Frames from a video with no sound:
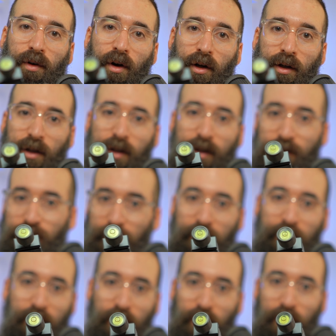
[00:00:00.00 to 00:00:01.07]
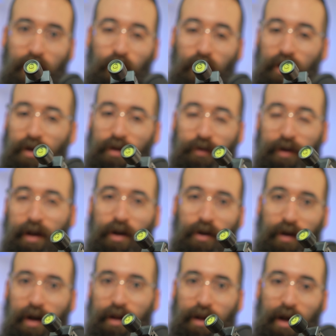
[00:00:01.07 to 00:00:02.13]
all, it is very good. I want to
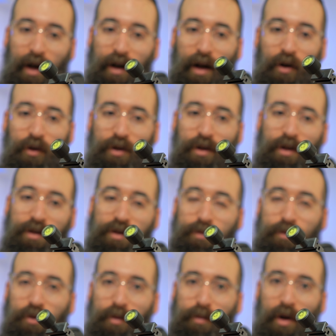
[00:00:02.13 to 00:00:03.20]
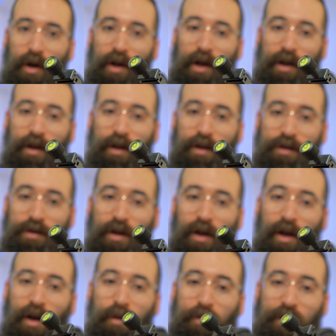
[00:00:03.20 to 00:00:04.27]
reiterate that, how good and smooth the ball head is.
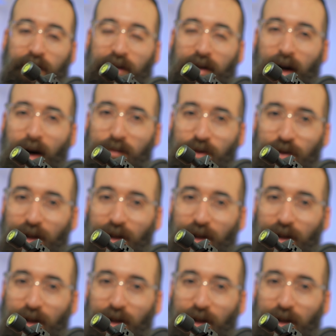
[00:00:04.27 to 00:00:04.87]
But the knobs are